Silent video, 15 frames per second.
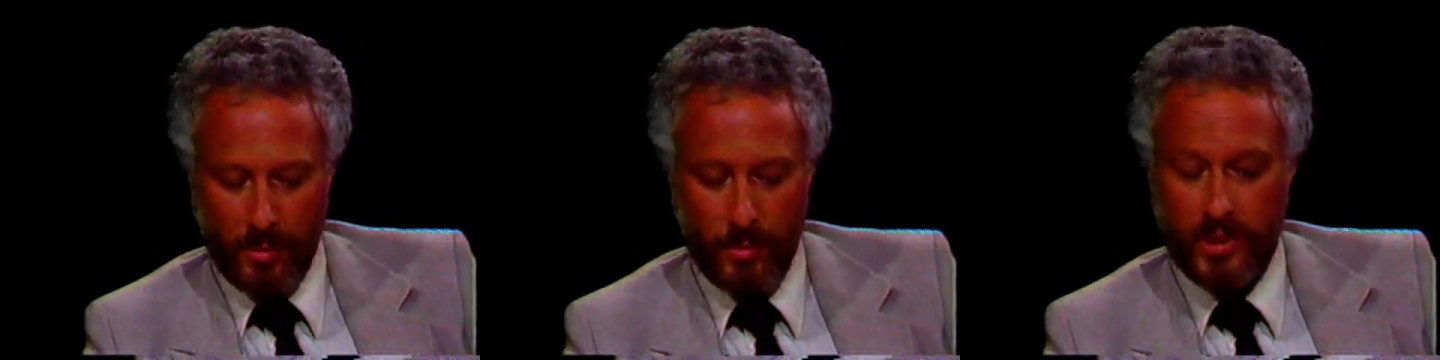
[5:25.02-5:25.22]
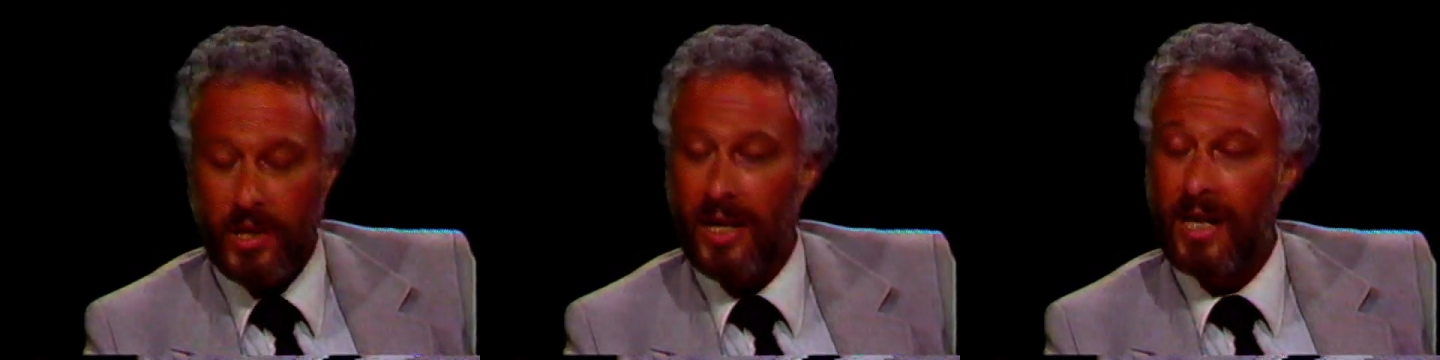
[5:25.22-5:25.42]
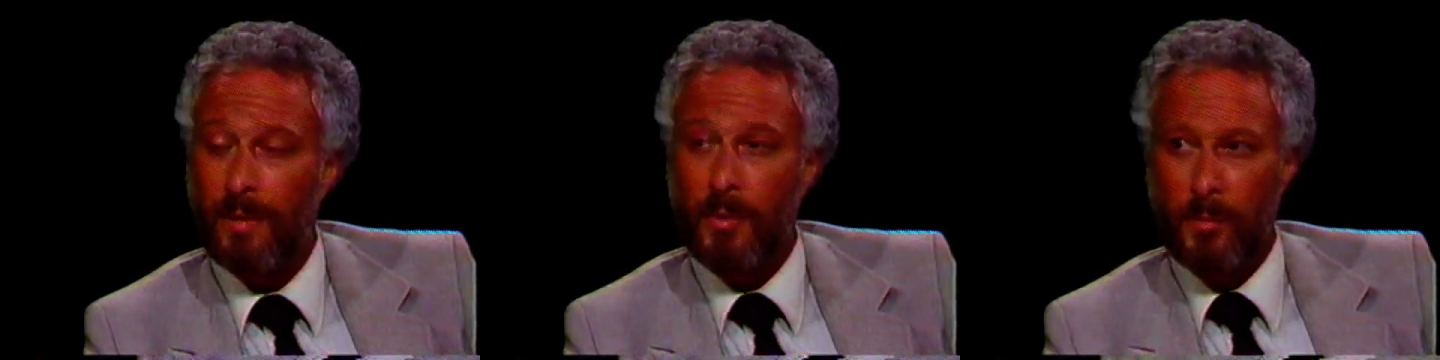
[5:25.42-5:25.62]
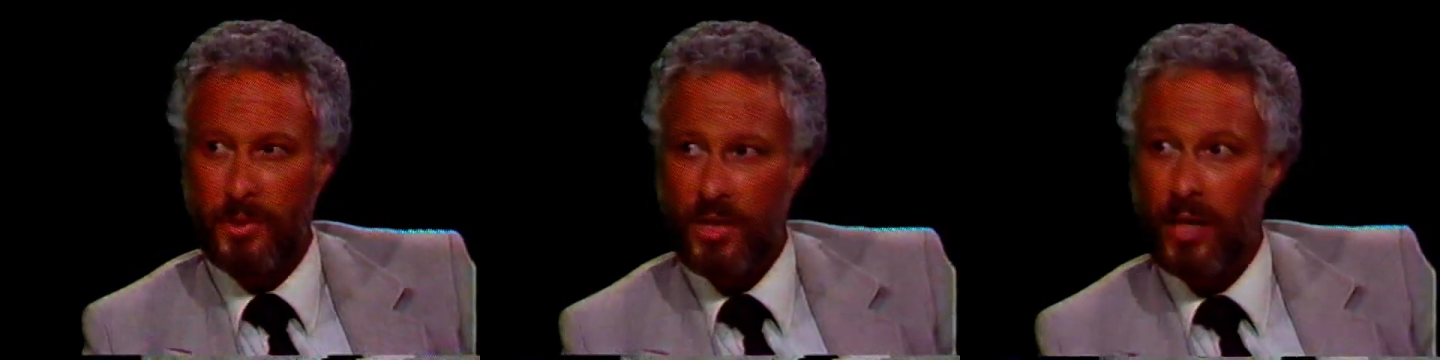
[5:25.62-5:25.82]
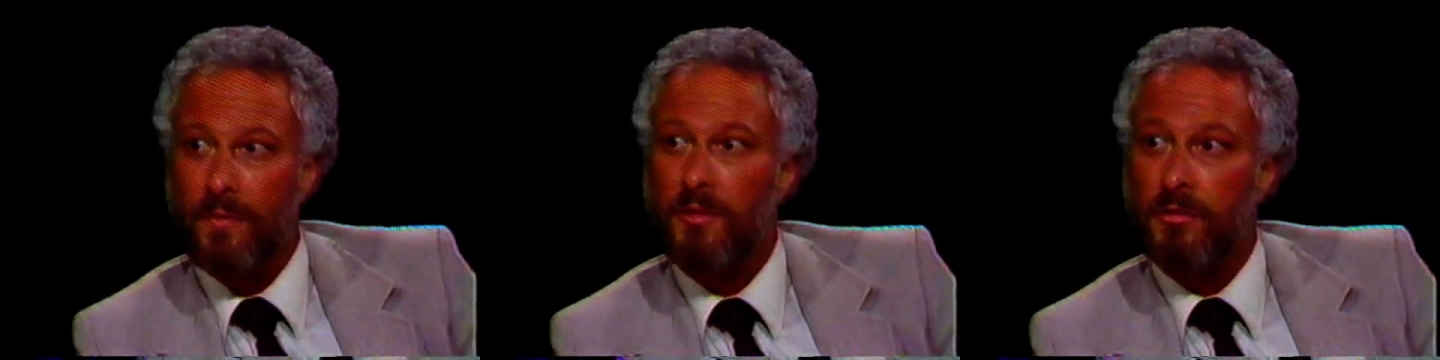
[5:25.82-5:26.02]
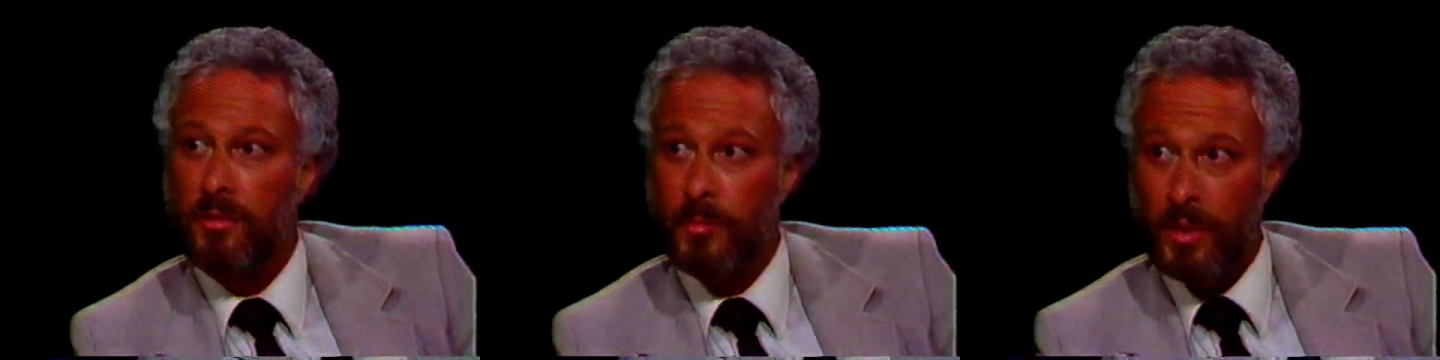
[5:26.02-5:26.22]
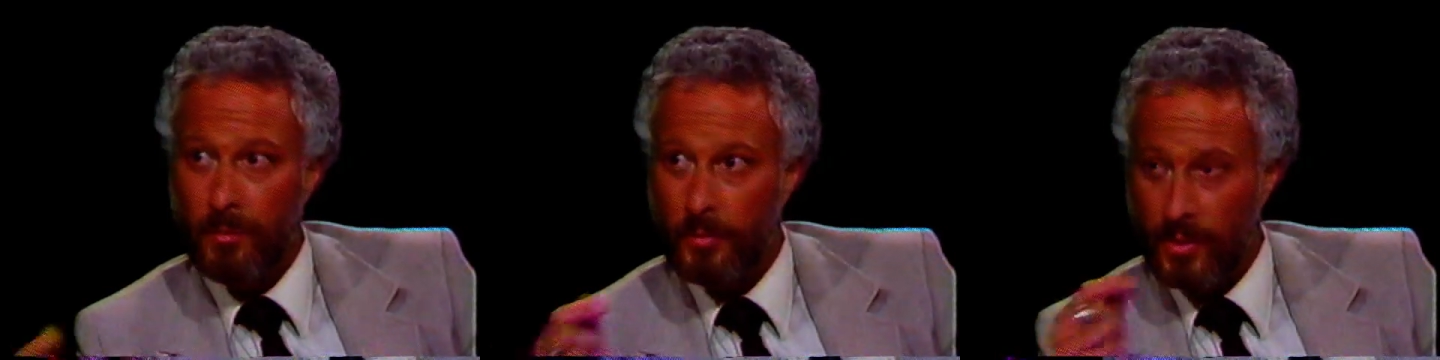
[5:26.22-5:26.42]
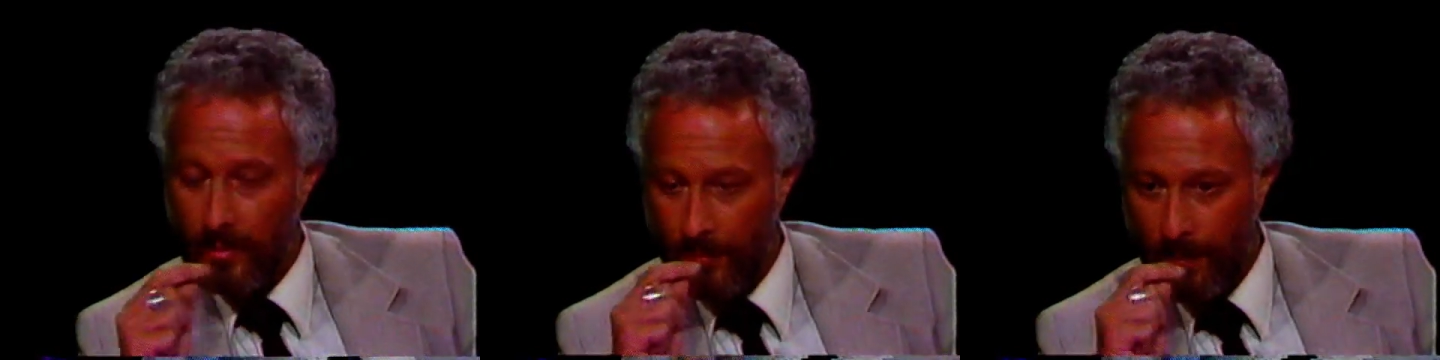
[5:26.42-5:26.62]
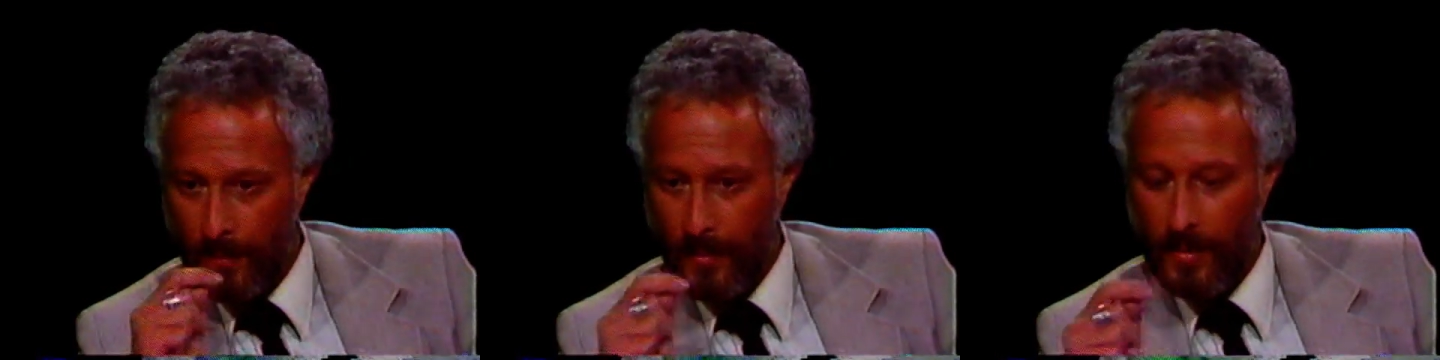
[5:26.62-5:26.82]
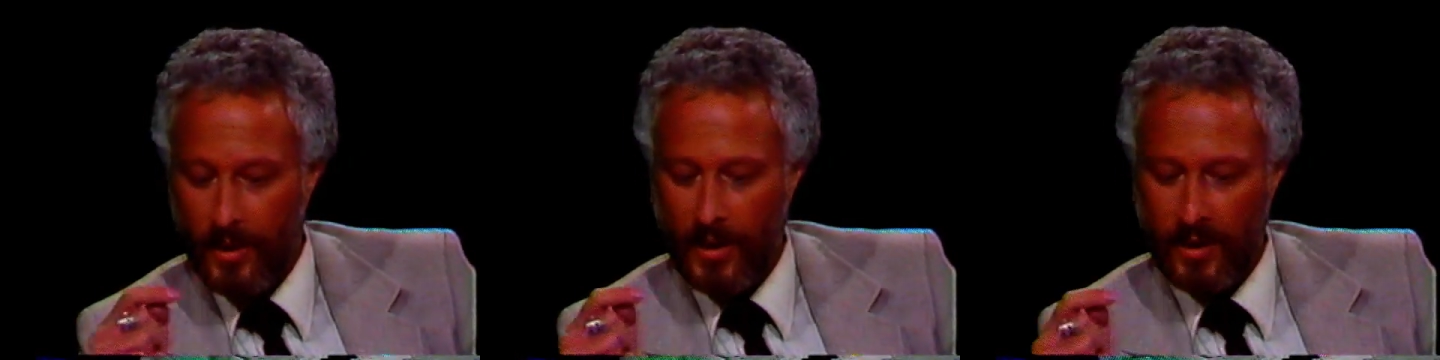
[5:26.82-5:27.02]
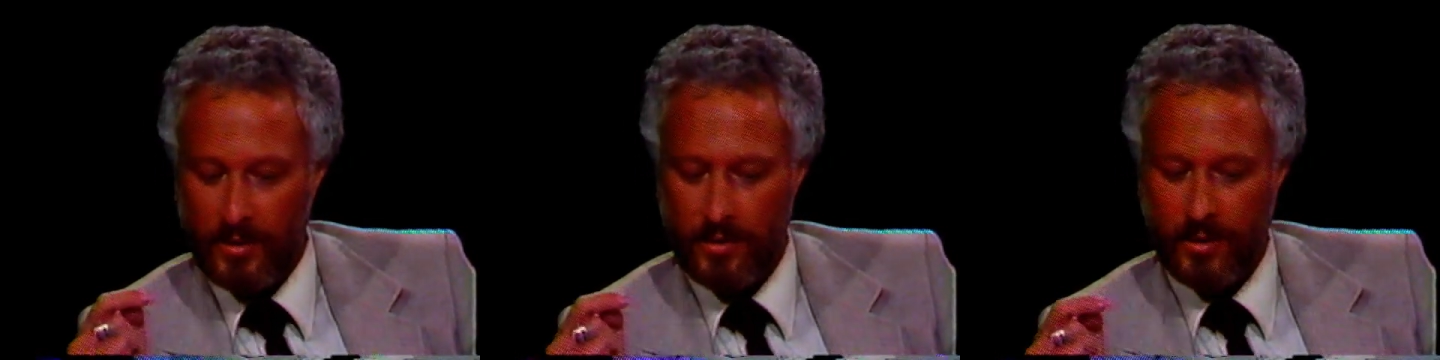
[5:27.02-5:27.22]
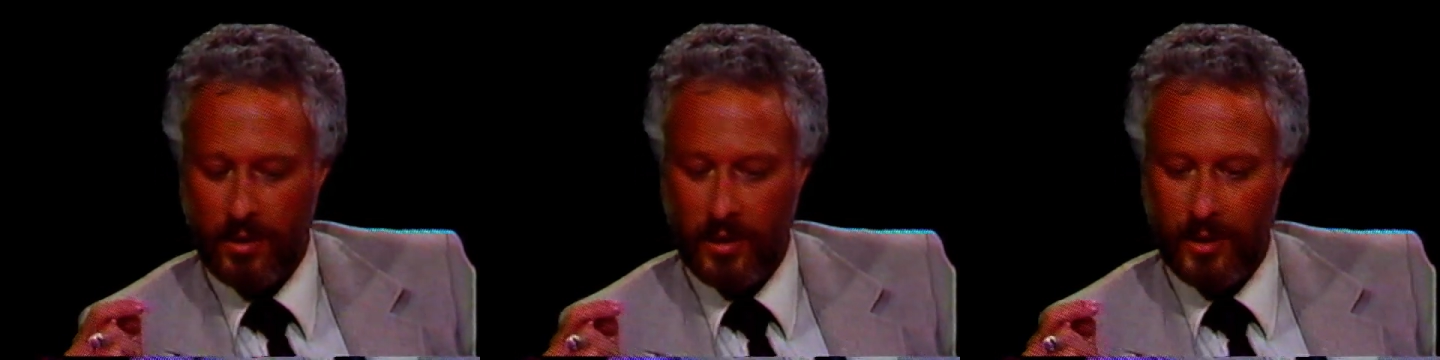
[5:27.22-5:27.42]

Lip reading: was a hobby, but you have to remember that